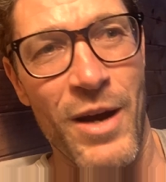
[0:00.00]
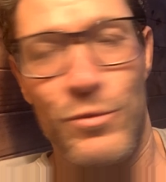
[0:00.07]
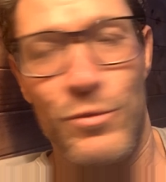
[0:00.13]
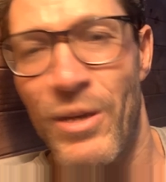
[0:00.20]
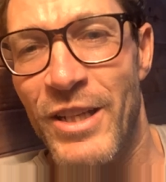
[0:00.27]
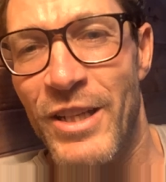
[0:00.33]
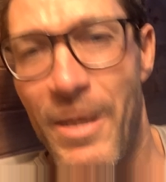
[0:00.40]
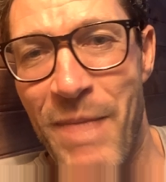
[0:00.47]
It's
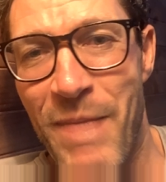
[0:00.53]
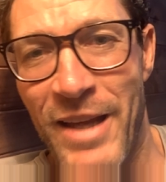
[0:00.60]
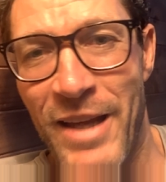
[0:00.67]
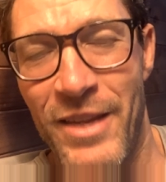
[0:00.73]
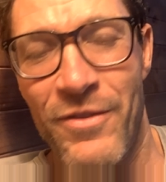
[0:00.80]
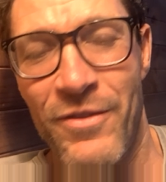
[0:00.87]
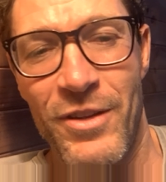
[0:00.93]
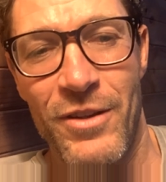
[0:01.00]
when you get
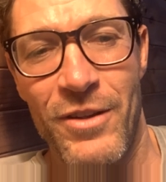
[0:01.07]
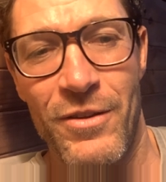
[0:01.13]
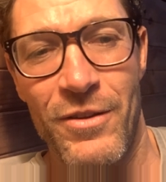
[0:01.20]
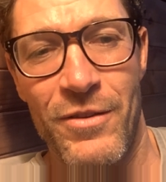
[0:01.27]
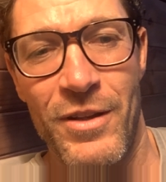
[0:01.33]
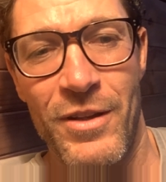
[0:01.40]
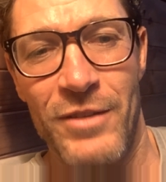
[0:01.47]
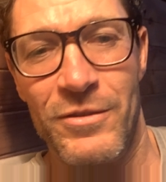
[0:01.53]
back in there
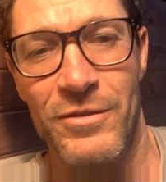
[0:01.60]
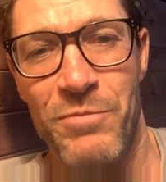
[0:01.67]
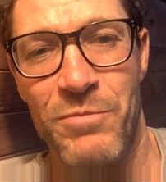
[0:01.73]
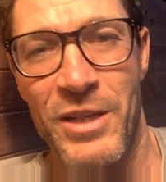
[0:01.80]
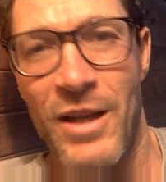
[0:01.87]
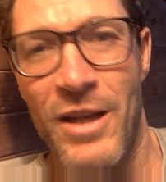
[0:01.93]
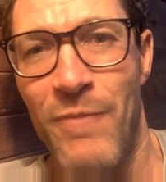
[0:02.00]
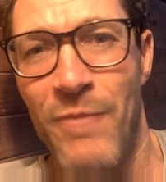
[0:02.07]
that it
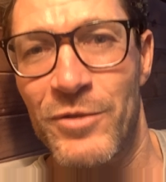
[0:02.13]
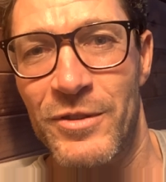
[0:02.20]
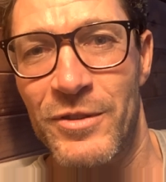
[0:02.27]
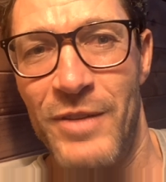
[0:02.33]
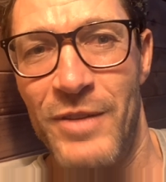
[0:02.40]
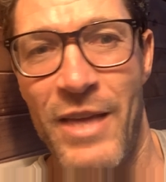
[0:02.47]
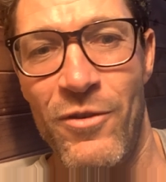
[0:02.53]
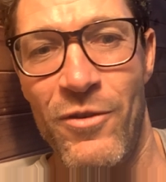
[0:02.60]

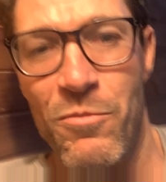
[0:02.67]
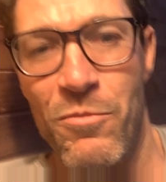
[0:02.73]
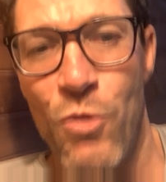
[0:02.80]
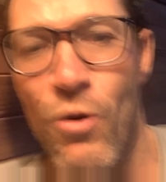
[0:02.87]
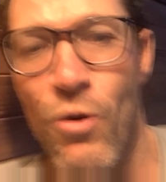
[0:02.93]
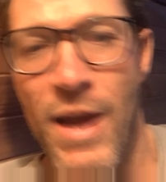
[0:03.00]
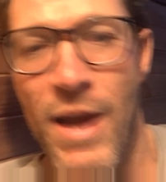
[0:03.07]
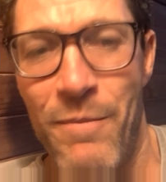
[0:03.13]
becomes even
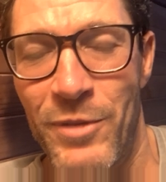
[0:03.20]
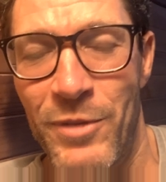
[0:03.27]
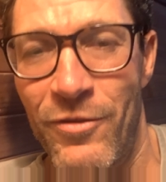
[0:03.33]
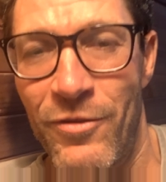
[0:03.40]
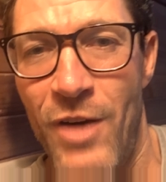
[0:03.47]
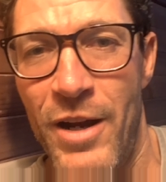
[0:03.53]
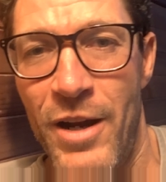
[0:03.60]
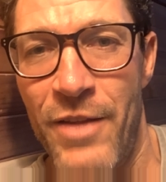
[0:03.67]
more
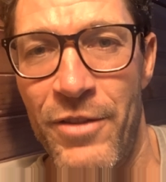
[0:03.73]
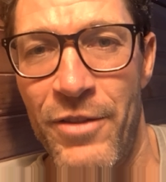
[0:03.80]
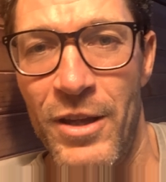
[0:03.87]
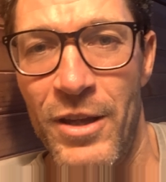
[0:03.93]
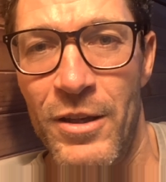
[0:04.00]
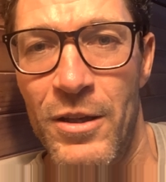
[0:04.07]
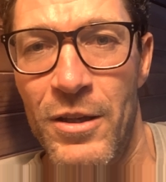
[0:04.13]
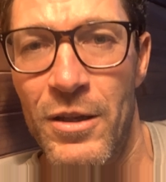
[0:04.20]
amplified. I
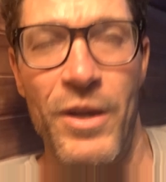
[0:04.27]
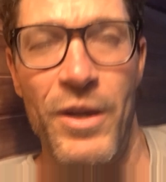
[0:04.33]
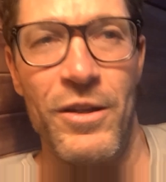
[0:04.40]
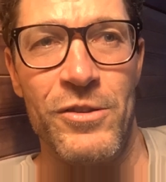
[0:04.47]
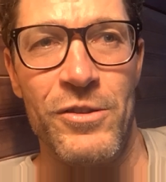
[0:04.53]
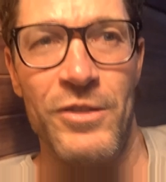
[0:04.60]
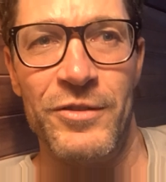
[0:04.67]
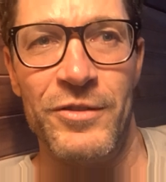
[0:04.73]
think where
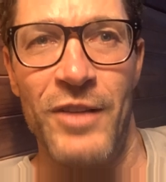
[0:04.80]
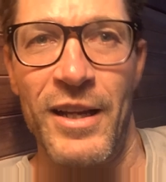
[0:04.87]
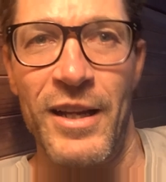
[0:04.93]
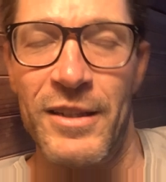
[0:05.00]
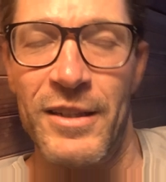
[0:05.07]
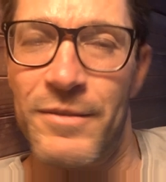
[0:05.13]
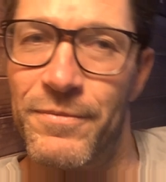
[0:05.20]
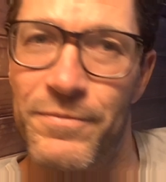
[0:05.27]
you're just
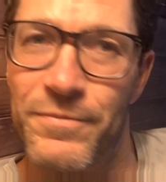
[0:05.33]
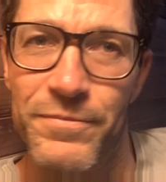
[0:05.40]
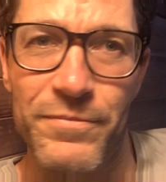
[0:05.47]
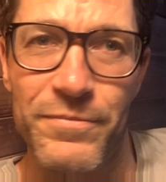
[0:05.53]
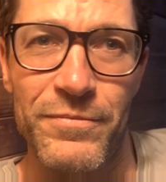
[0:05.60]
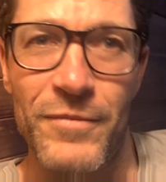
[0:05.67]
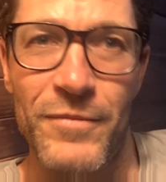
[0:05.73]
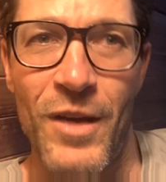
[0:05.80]
like,
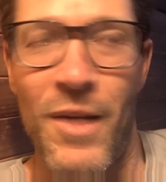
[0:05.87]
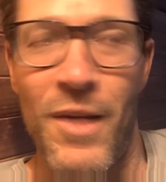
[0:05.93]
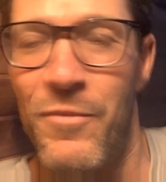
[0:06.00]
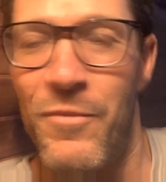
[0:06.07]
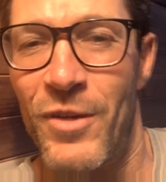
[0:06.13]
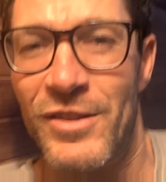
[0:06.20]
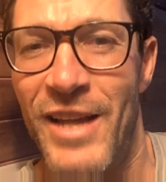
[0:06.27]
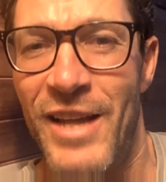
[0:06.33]

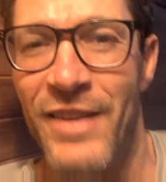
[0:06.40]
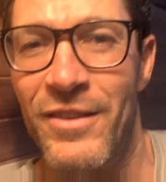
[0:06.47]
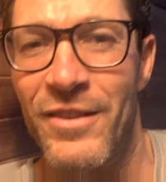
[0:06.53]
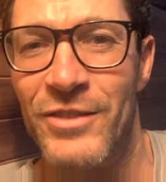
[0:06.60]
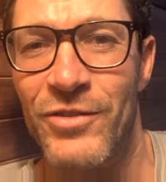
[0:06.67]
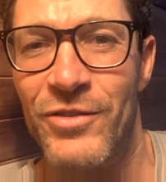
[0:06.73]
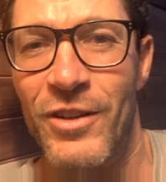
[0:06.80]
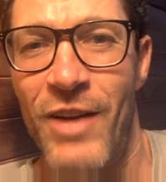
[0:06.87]
I'm not
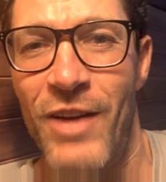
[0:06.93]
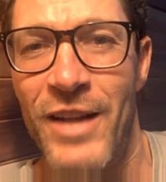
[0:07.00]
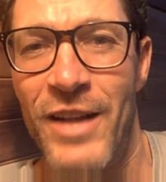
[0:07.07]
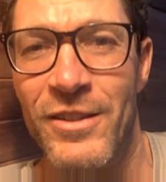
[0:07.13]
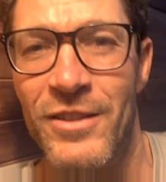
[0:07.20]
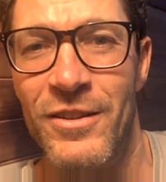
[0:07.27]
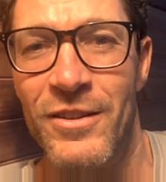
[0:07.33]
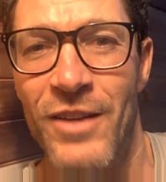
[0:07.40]
taking this for
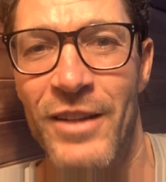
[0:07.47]
granted.